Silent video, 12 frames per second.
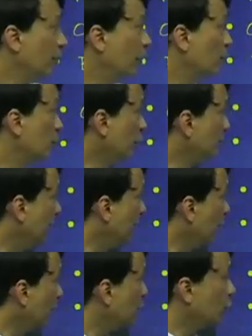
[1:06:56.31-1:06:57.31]
Because
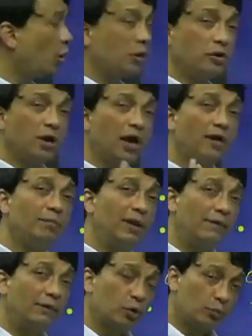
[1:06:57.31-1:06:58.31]
bouphthalmos would also have
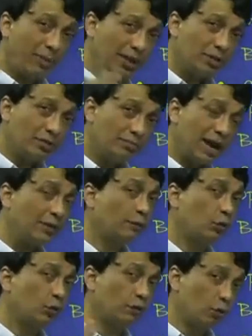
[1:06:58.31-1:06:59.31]
blepharospasm
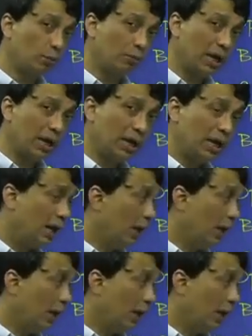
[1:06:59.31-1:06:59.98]
and photophobia,